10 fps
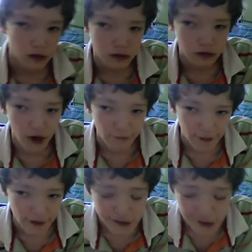
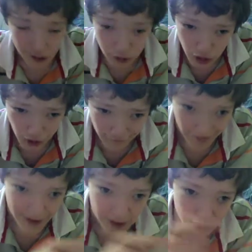driving
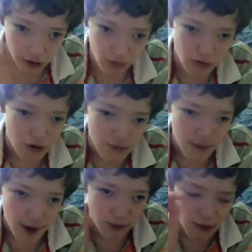traffic to
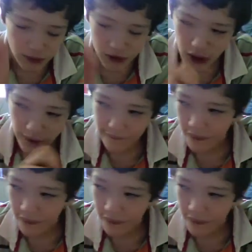a website.